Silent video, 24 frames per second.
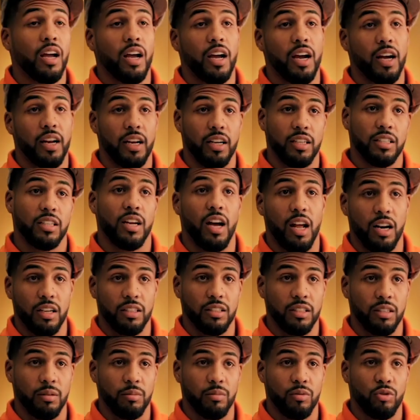I got to get a
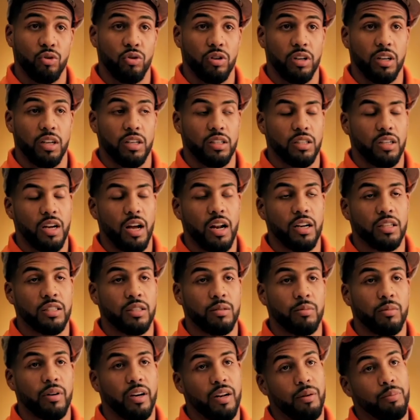scholarship. In order to get a
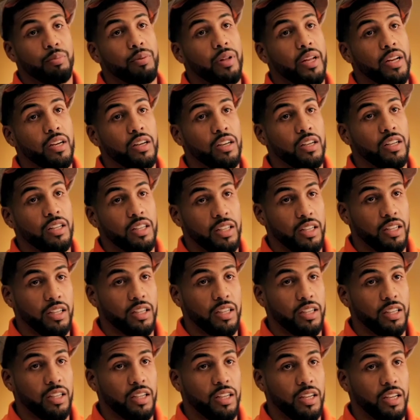scholarship, I got to play good in it.
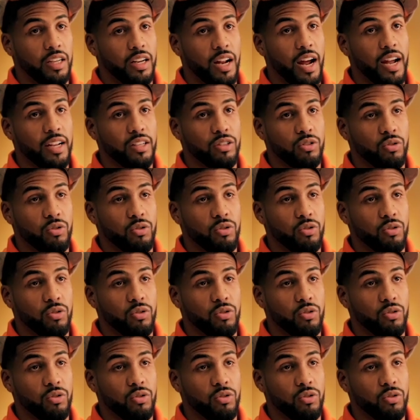In high